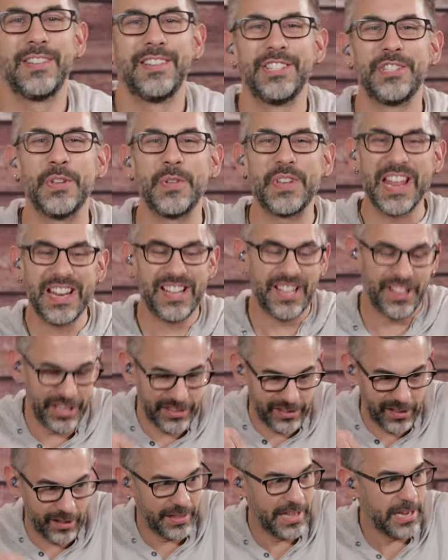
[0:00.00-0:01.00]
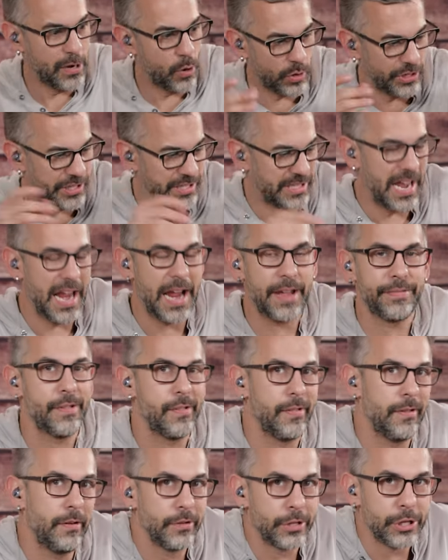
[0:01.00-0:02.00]
So again, click the link or scan the
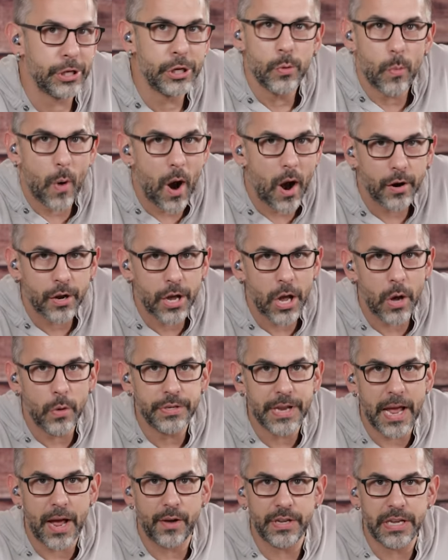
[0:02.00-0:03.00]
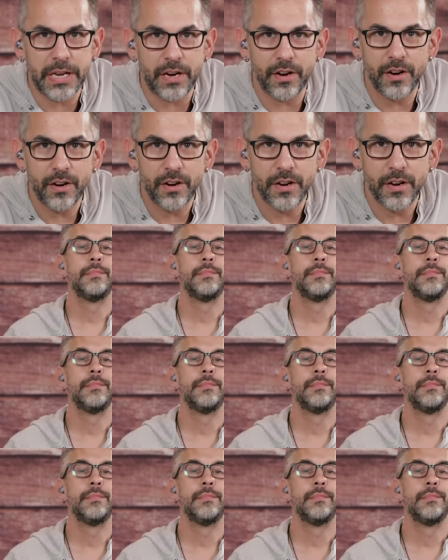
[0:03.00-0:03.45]
little QR code down here,